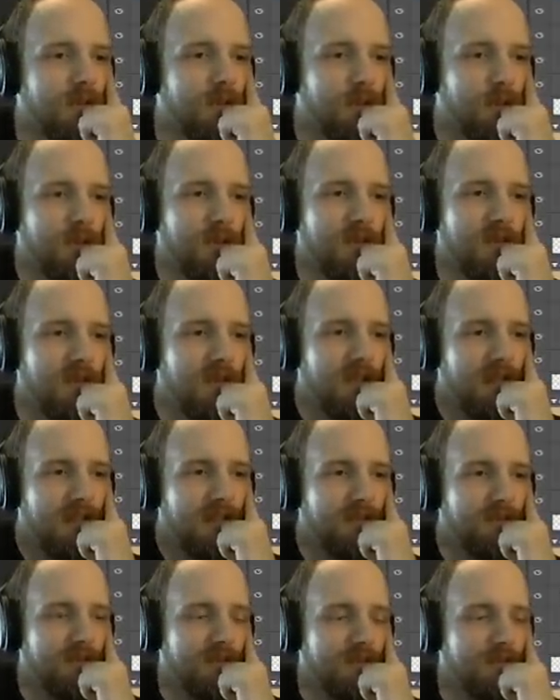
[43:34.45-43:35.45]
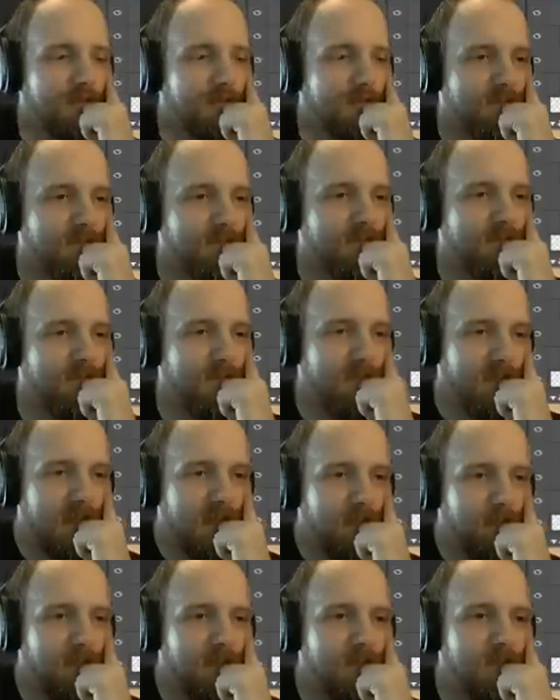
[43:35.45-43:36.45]
Unterhafen,
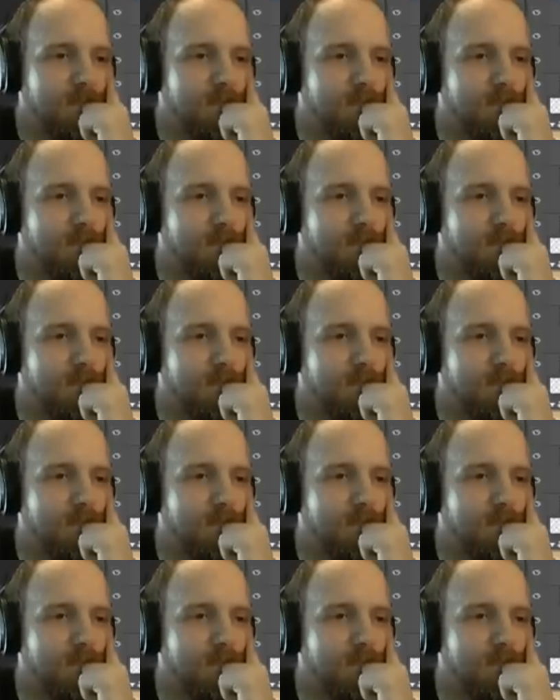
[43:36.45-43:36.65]
settlement.